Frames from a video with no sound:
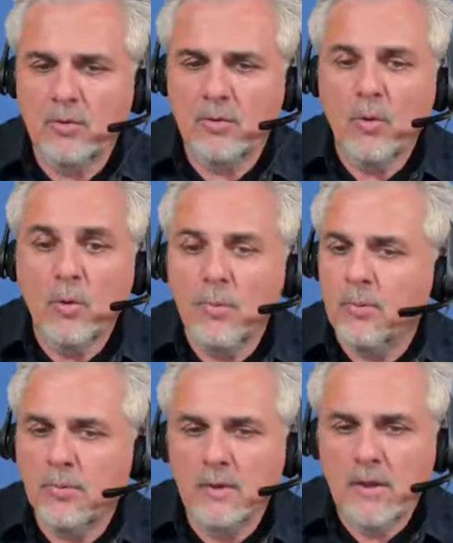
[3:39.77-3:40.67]
The group.
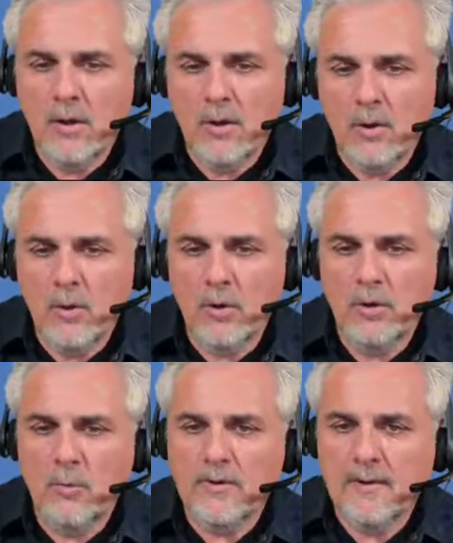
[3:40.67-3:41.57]

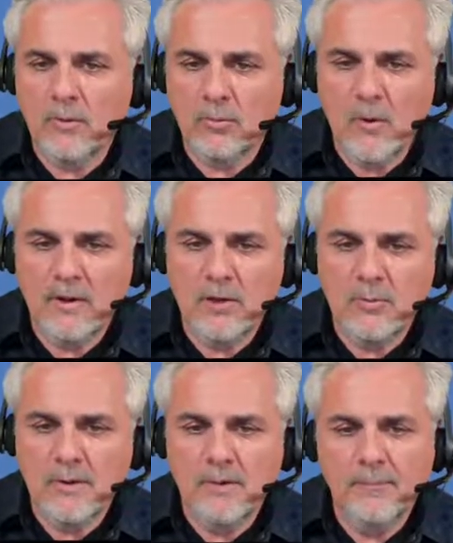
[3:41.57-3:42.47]
It was set to
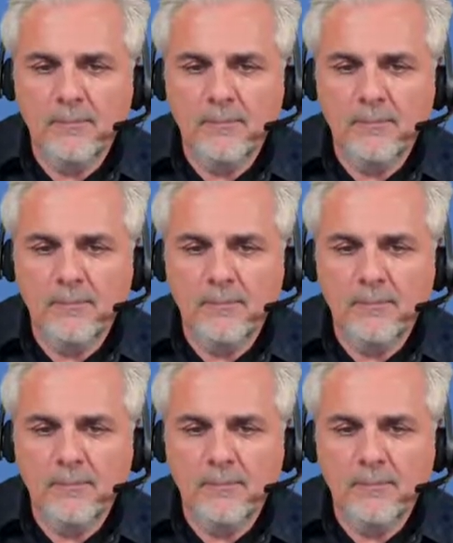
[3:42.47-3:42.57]
100.